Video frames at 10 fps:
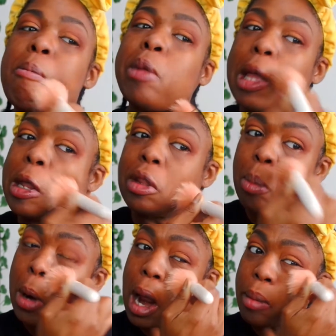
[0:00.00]
blend the
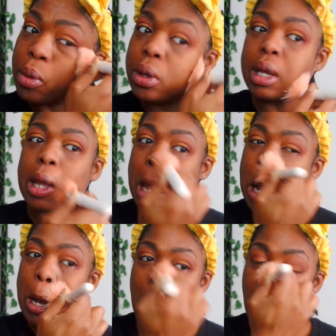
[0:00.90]
primer
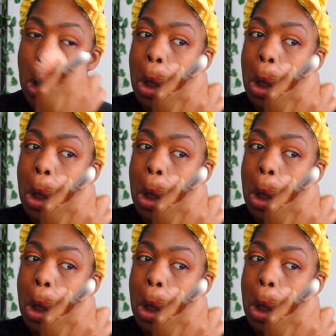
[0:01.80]
in